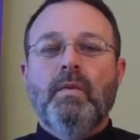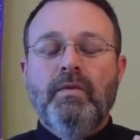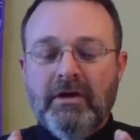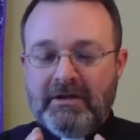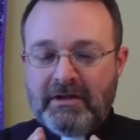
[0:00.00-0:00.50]

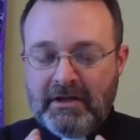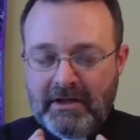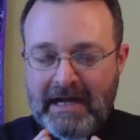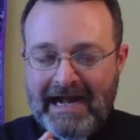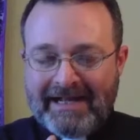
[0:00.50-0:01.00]
look,
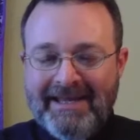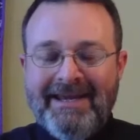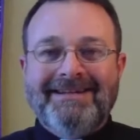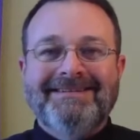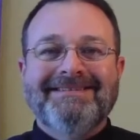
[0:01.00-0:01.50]
I
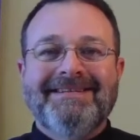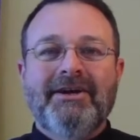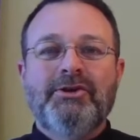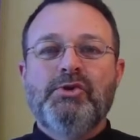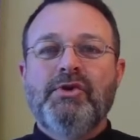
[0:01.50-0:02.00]
can't
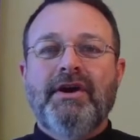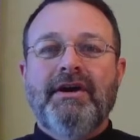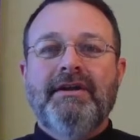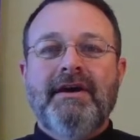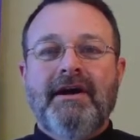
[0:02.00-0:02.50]
tell you
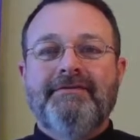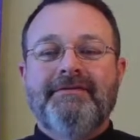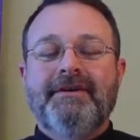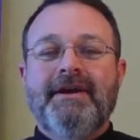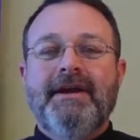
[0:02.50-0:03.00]
enough
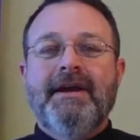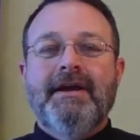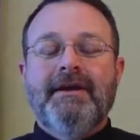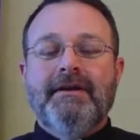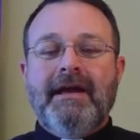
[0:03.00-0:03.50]

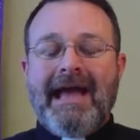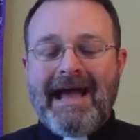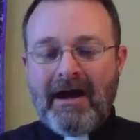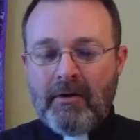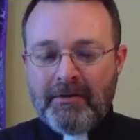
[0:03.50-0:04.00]

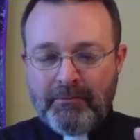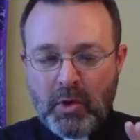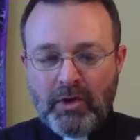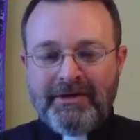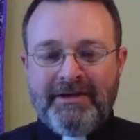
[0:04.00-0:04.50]
how
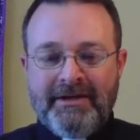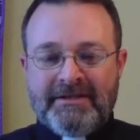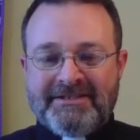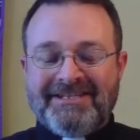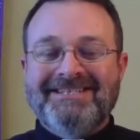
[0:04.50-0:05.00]
important it
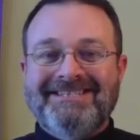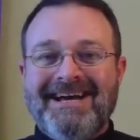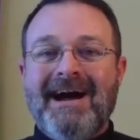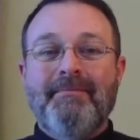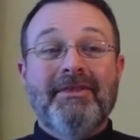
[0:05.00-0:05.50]
is to
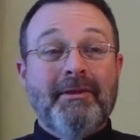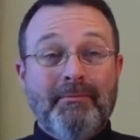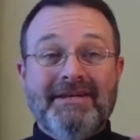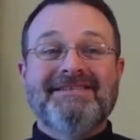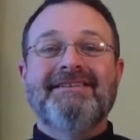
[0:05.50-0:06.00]
stop the
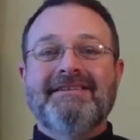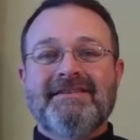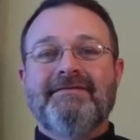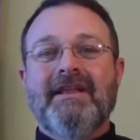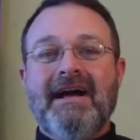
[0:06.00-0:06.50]
busyness
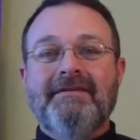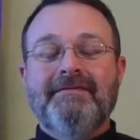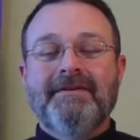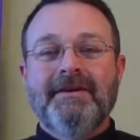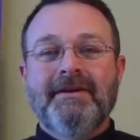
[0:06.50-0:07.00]
of life
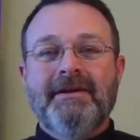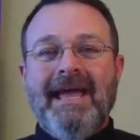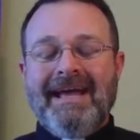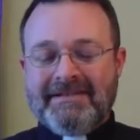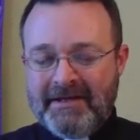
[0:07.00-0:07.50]

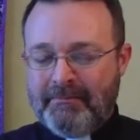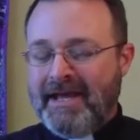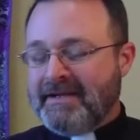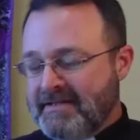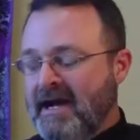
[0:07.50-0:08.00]
and to
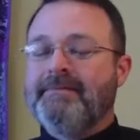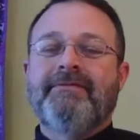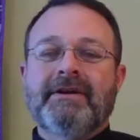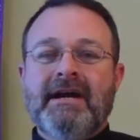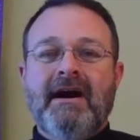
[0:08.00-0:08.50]
make time
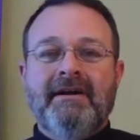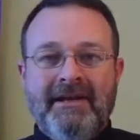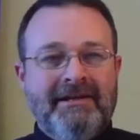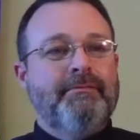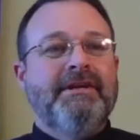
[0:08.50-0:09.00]
for God
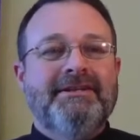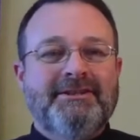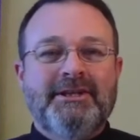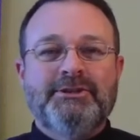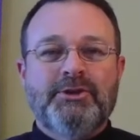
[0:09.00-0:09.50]
and to be
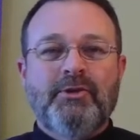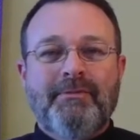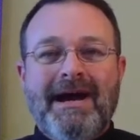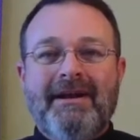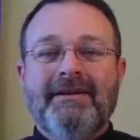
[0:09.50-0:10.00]
intentional
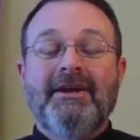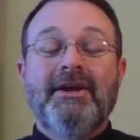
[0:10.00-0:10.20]
about it.